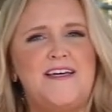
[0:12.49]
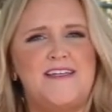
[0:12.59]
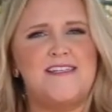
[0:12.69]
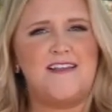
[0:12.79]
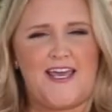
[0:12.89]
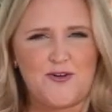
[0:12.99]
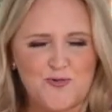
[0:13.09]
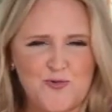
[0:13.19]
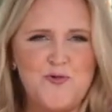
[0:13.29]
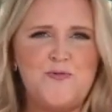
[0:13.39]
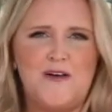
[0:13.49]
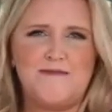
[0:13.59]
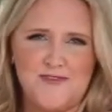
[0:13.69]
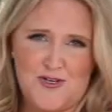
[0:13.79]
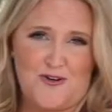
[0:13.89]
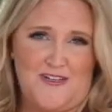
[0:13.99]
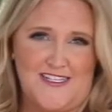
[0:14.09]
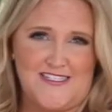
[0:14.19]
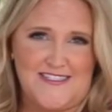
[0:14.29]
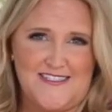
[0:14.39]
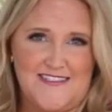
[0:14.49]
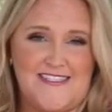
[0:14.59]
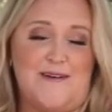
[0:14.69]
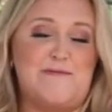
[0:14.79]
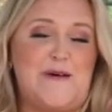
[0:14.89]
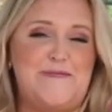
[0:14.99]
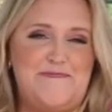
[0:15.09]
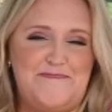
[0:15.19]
until a group of journalists stepped up.